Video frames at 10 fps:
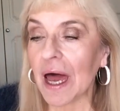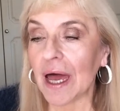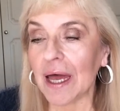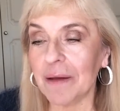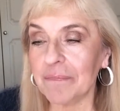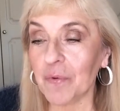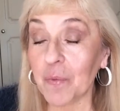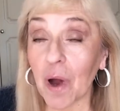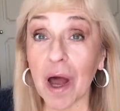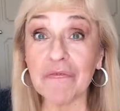But
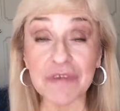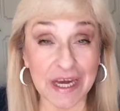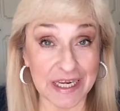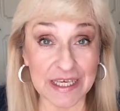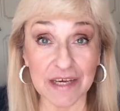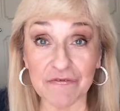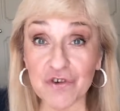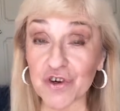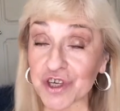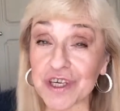what I've done is I've
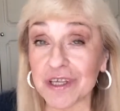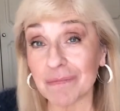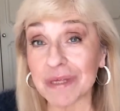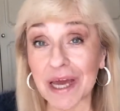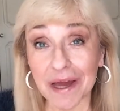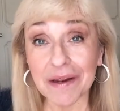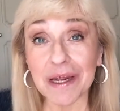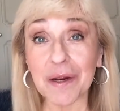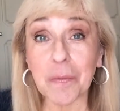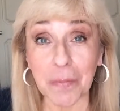jotted them down
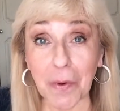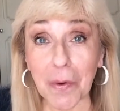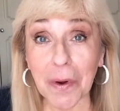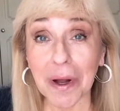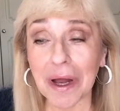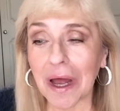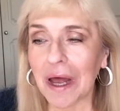in a book,